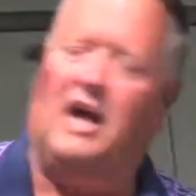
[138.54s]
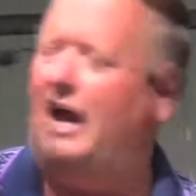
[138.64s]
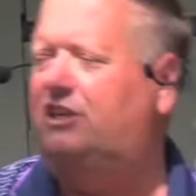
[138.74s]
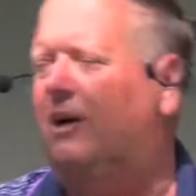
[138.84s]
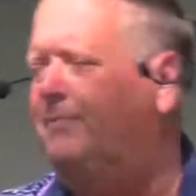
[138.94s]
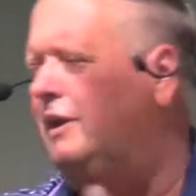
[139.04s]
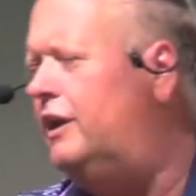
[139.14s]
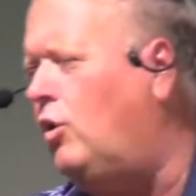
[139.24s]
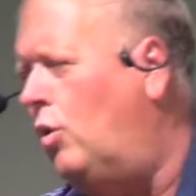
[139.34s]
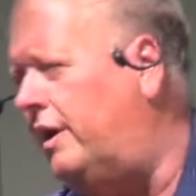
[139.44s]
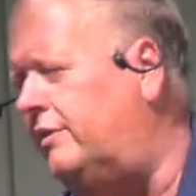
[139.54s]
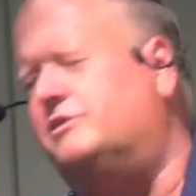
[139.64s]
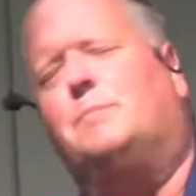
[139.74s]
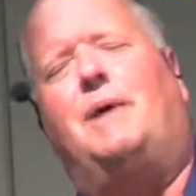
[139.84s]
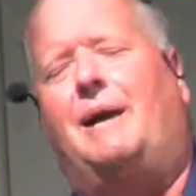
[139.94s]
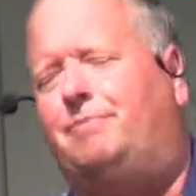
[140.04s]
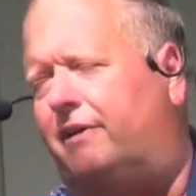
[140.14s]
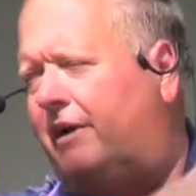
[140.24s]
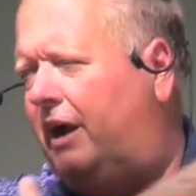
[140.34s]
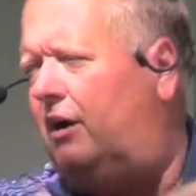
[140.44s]
I jumped in the corner. There was a pipe
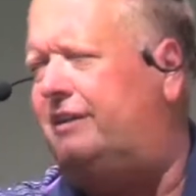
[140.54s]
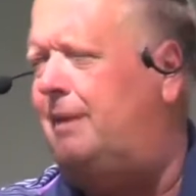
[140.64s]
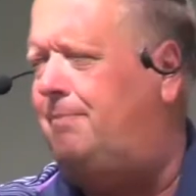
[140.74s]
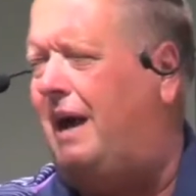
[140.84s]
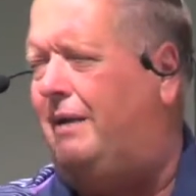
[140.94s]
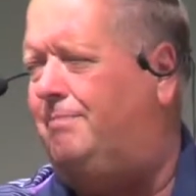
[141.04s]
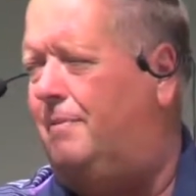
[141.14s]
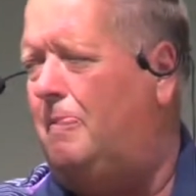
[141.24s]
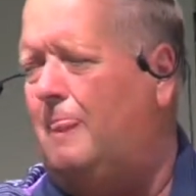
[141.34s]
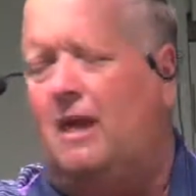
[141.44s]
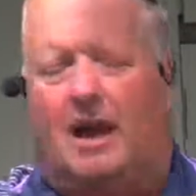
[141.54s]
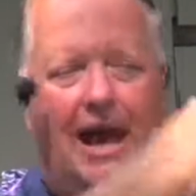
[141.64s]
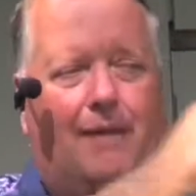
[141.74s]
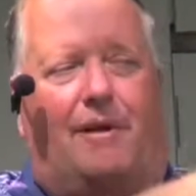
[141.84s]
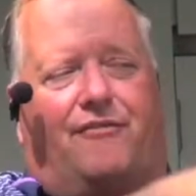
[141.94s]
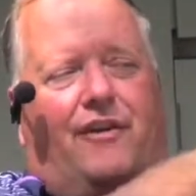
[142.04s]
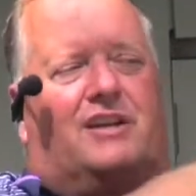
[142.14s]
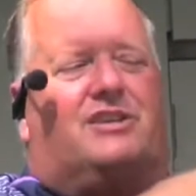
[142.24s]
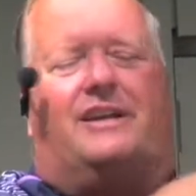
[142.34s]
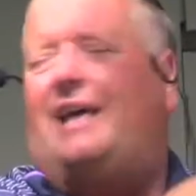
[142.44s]
there. I hugged that pipe. I had my
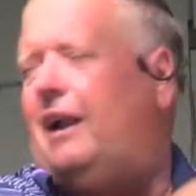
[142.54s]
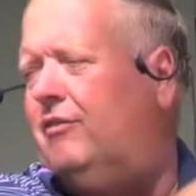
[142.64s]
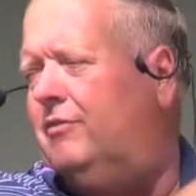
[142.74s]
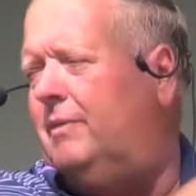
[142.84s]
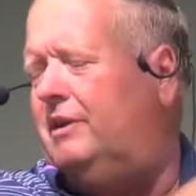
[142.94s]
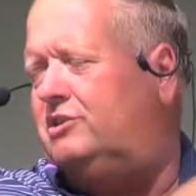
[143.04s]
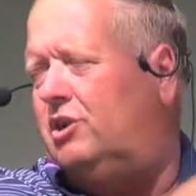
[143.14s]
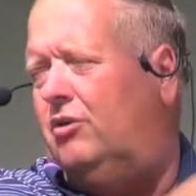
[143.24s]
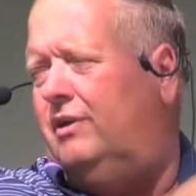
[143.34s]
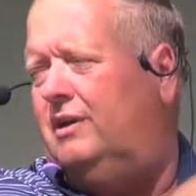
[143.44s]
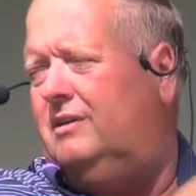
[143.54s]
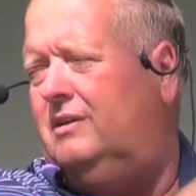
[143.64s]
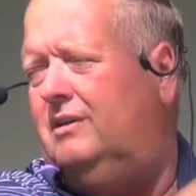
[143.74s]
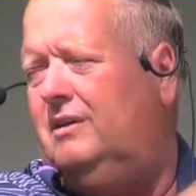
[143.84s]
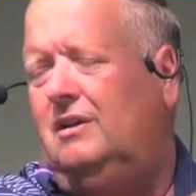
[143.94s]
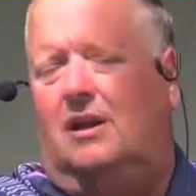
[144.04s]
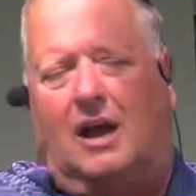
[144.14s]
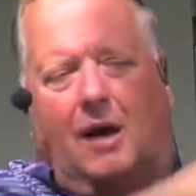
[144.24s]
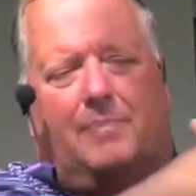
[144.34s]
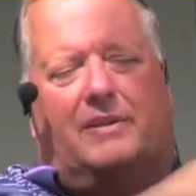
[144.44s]
flashlight that over my shoulder,
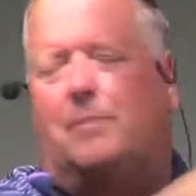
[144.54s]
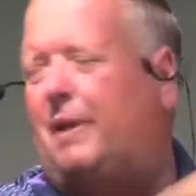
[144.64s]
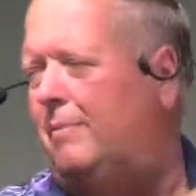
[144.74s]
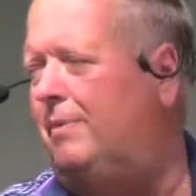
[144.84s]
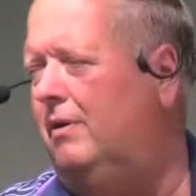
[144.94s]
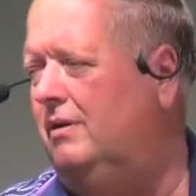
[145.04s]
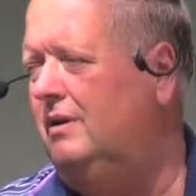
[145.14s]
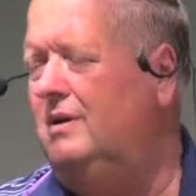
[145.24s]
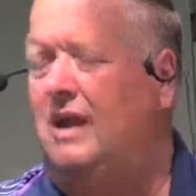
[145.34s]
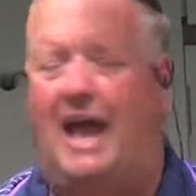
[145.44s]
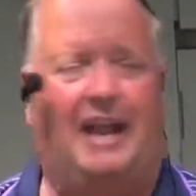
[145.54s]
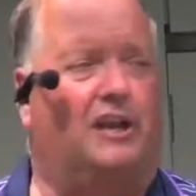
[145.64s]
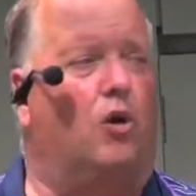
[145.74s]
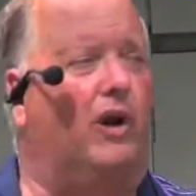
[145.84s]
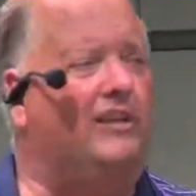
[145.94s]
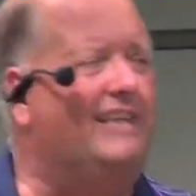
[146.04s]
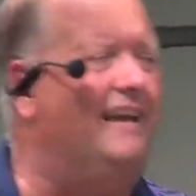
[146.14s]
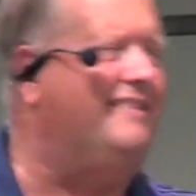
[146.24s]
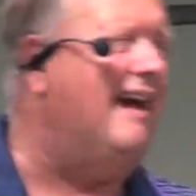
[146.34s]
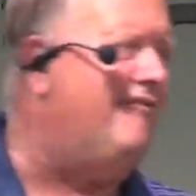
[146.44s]
up at the people. And the noise
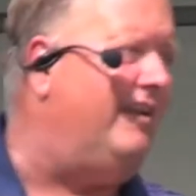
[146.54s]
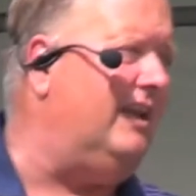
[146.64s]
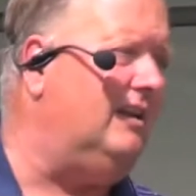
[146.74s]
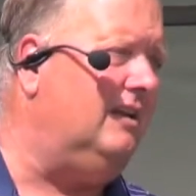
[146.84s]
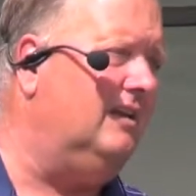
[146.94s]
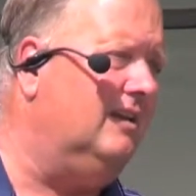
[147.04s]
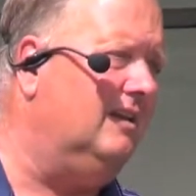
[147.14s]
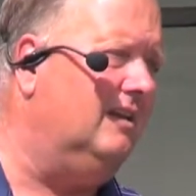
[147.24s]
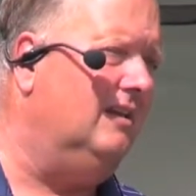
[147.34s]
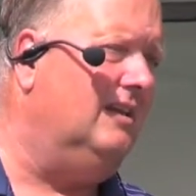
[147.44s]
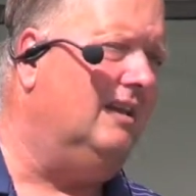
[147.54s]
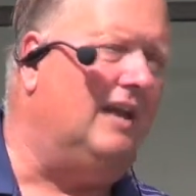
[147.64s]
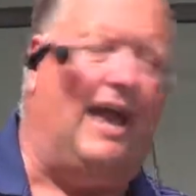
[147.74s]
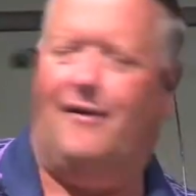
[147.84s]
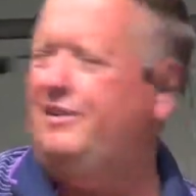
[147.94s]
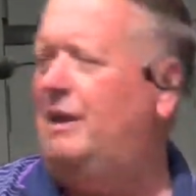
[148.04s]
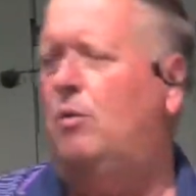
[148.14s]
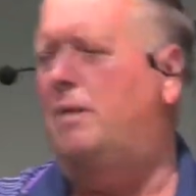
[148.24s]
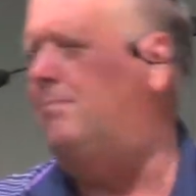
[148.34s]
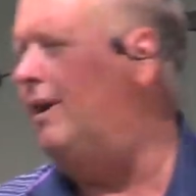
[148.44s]
got deafening. Everything
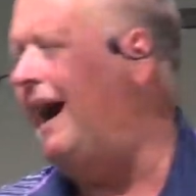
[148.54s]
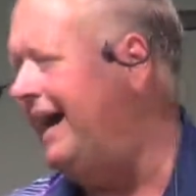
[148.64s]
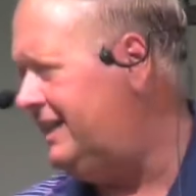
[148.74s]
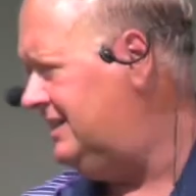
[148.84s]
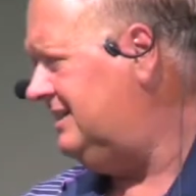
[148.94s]
went black.